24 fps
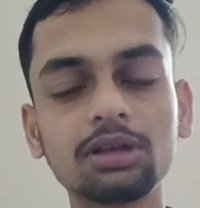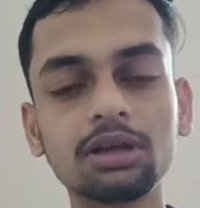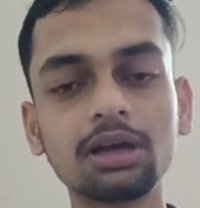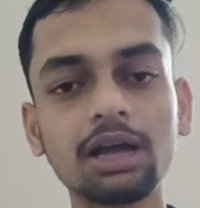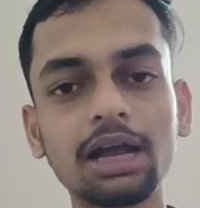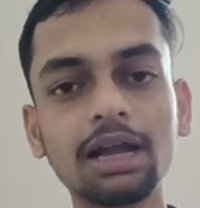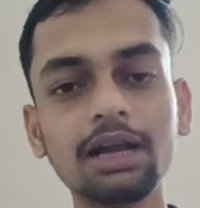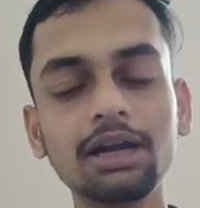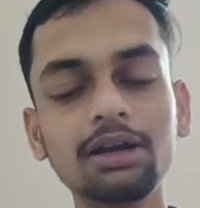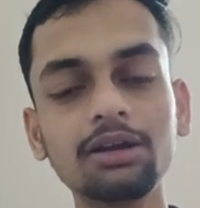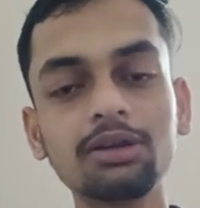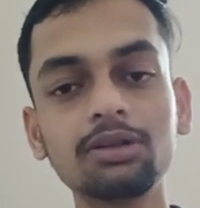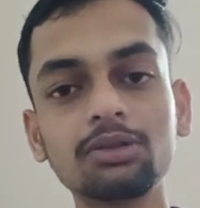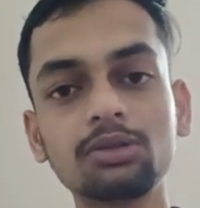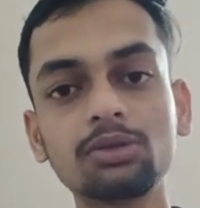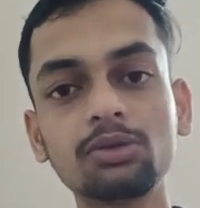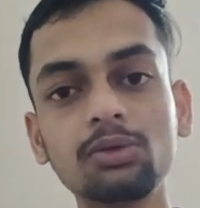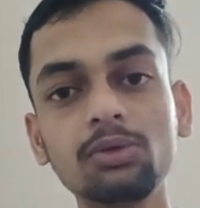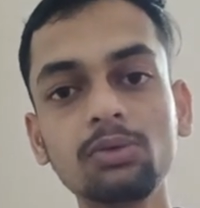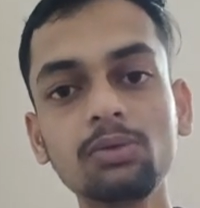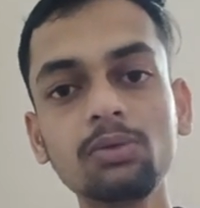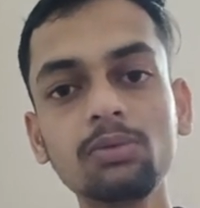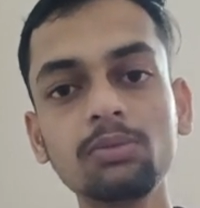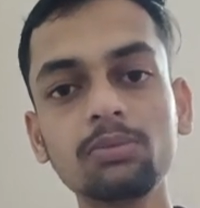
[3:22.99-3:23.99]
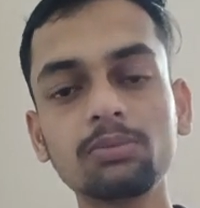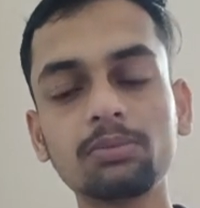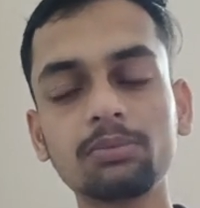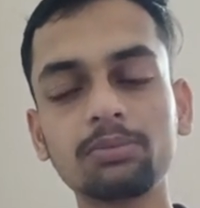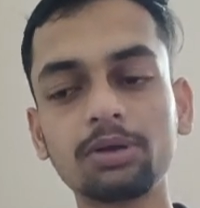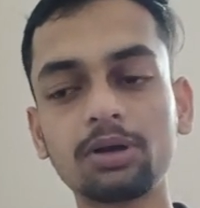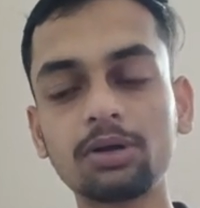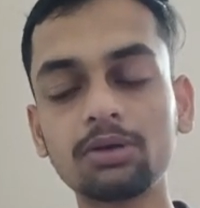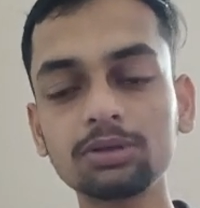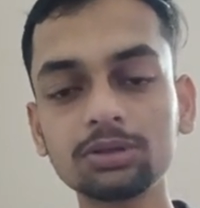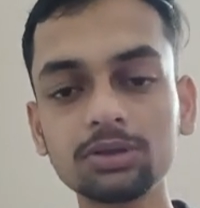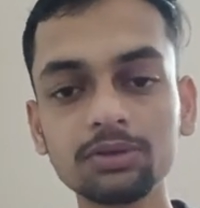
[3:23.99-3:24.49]
and
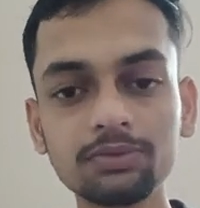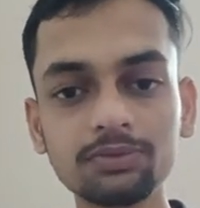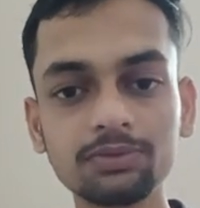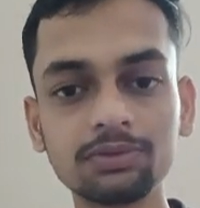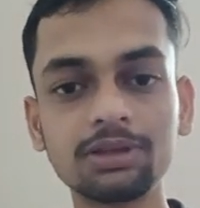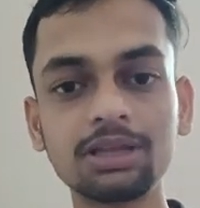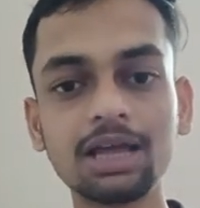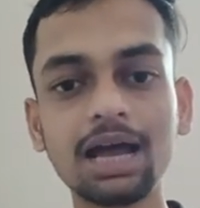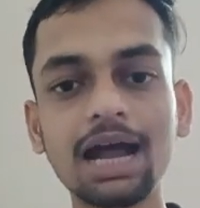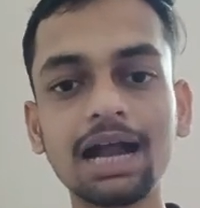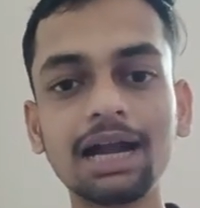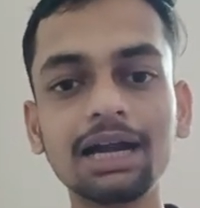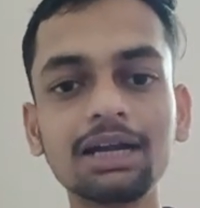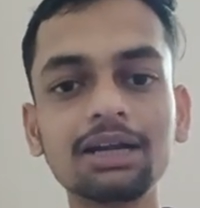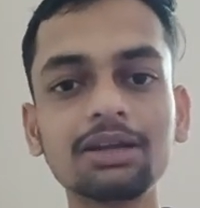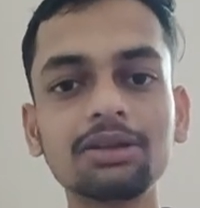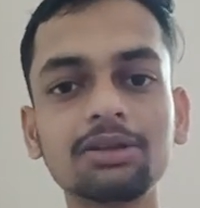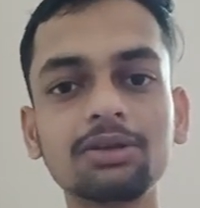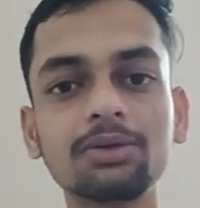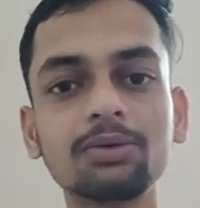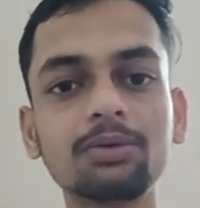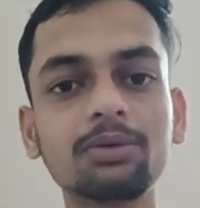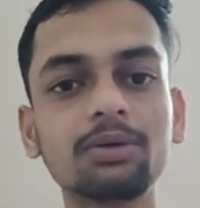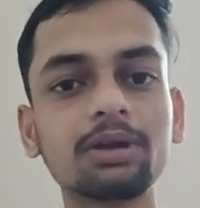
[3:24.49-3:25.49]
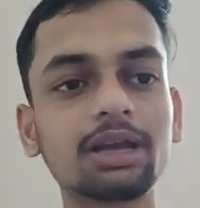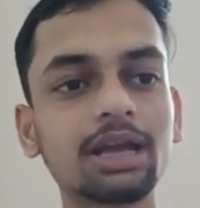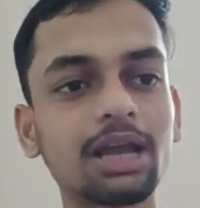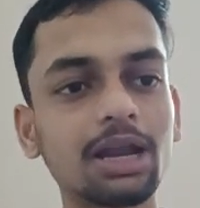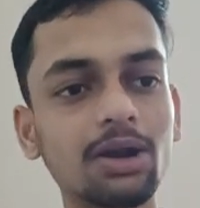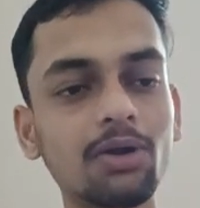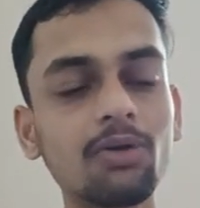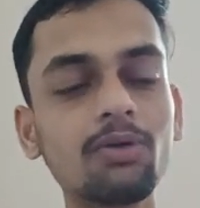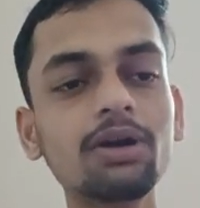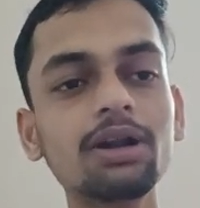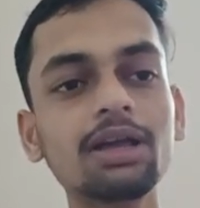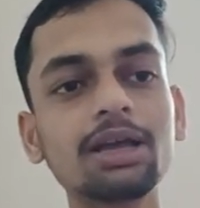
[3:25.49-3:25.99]
because of that you
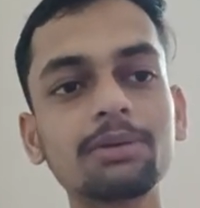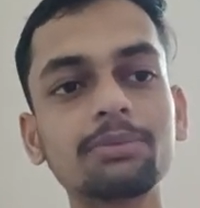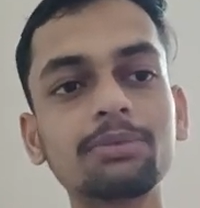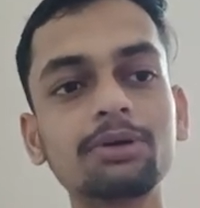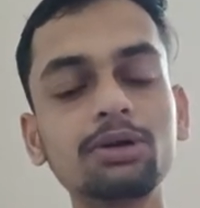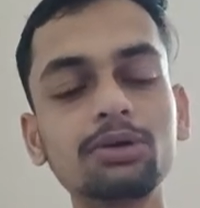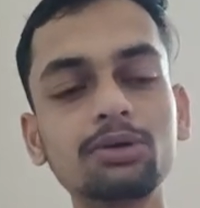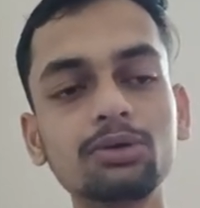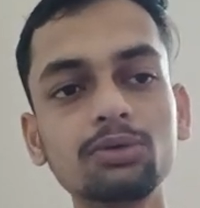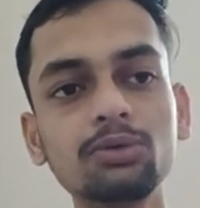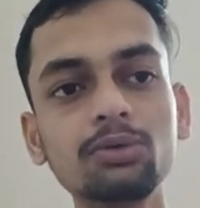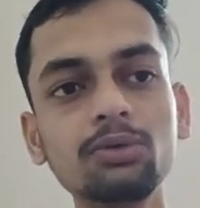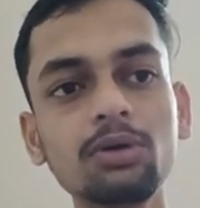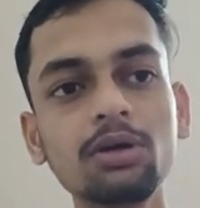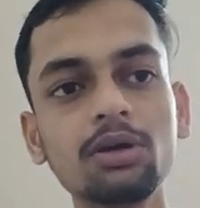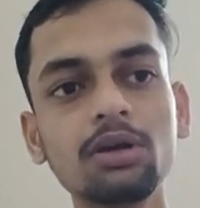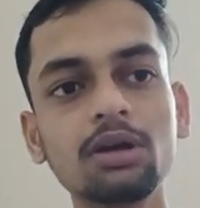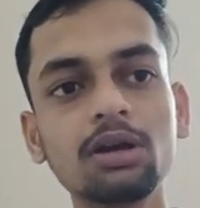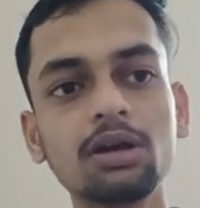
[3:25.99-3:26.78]
cannot able to